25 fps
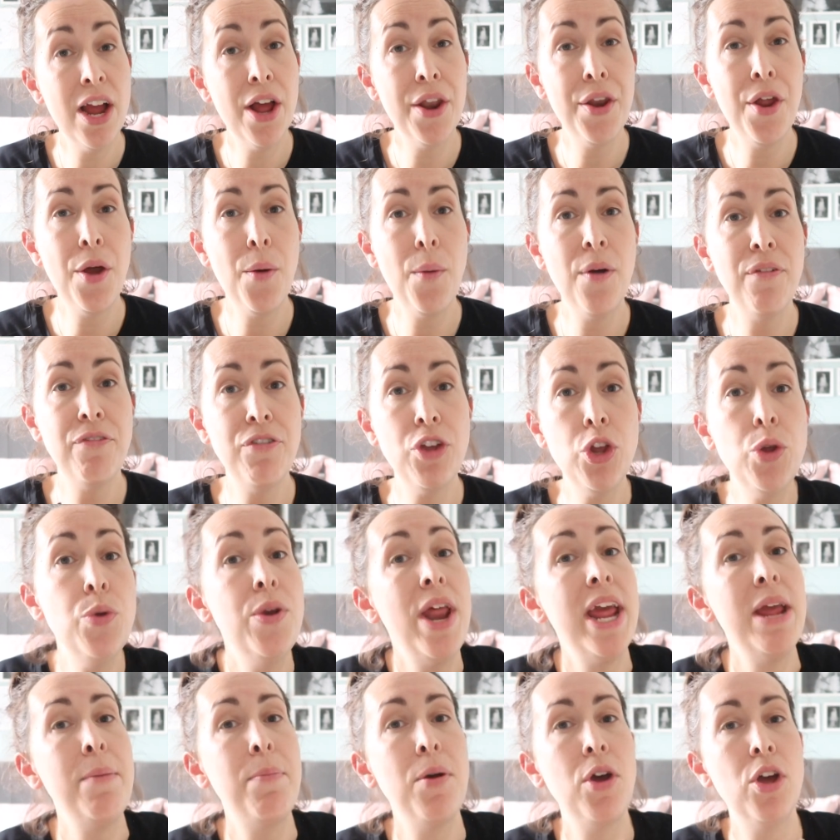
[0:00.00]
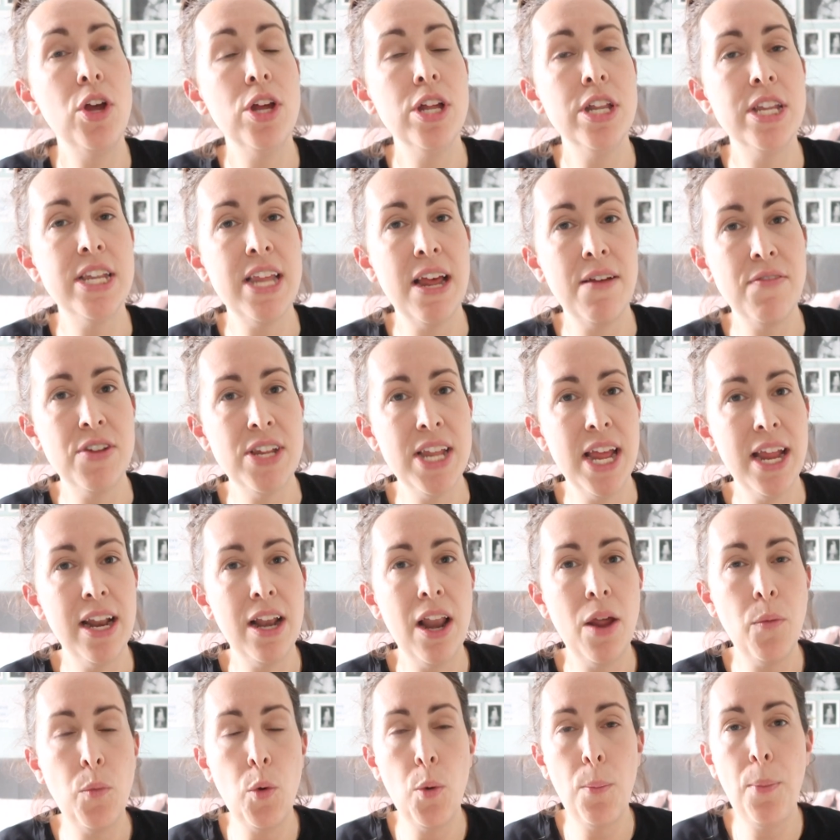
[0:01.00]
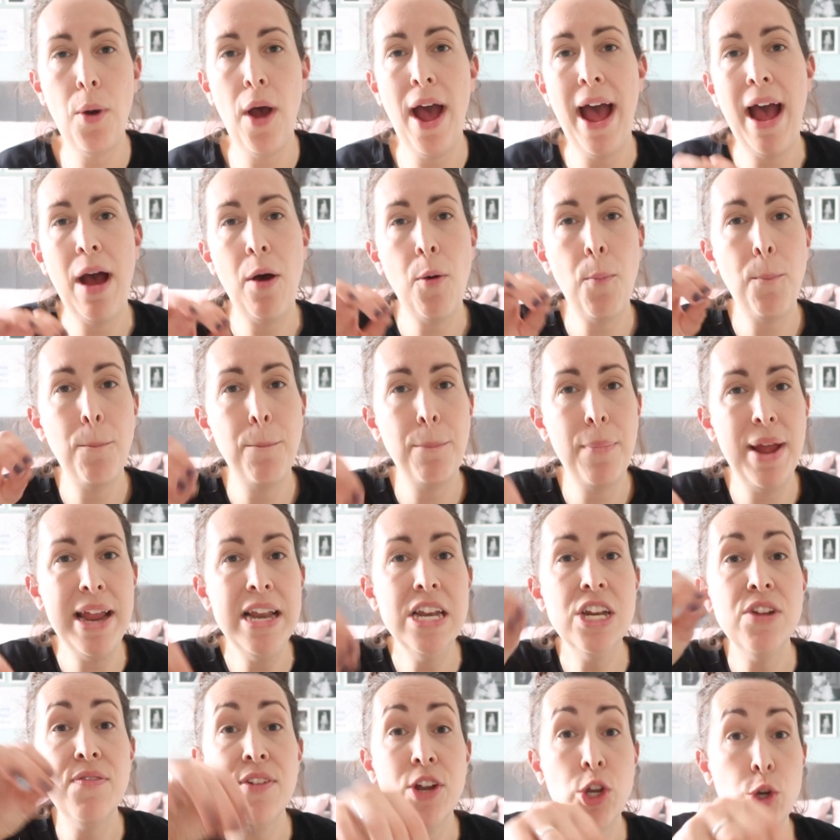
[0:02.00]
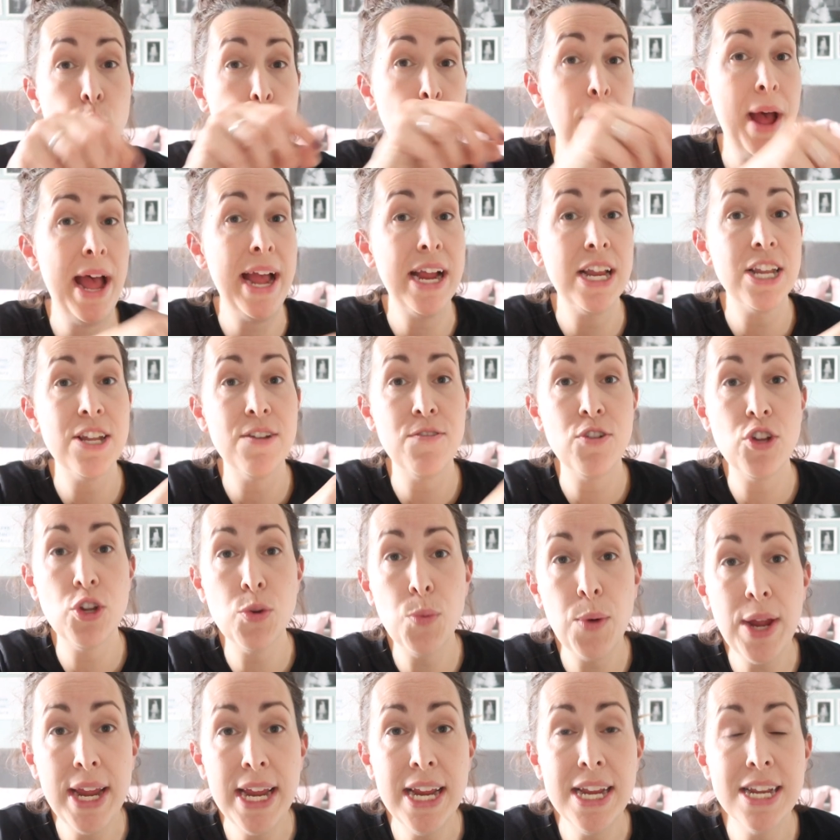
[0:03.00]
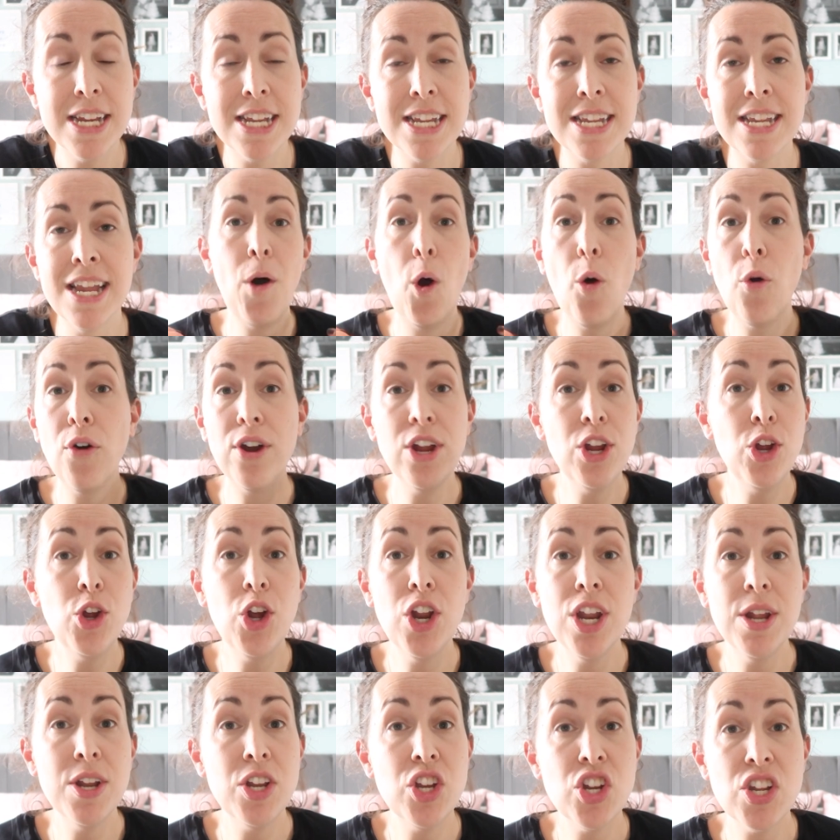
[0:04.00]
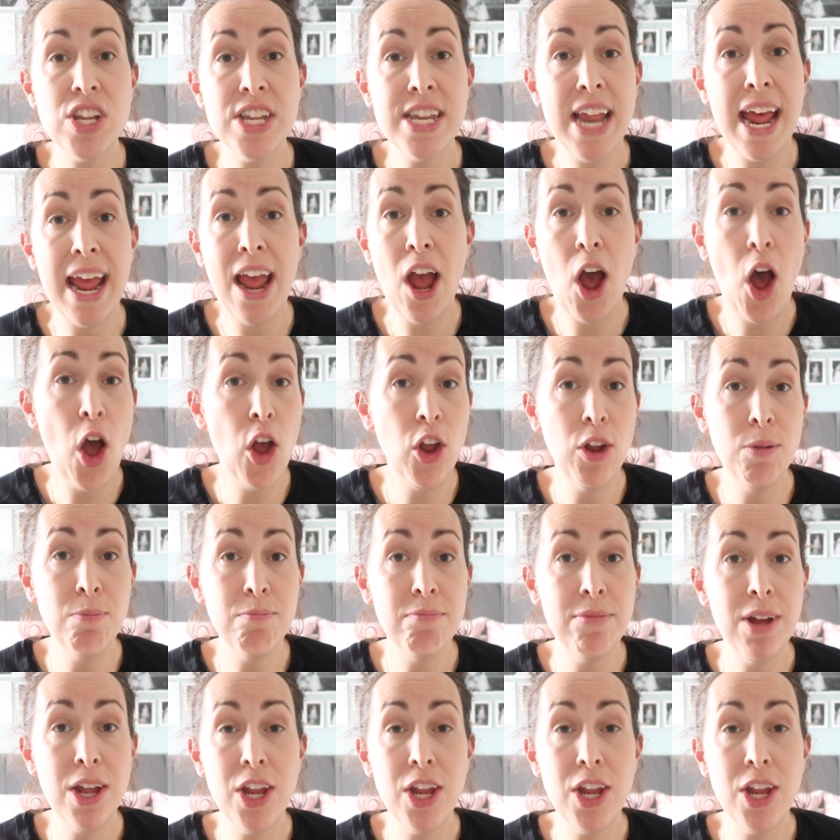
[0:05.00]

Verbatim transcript: I know a few neighbourhoods have said like we'll put out individual bags of sweets? Or are you gonna just stay at home?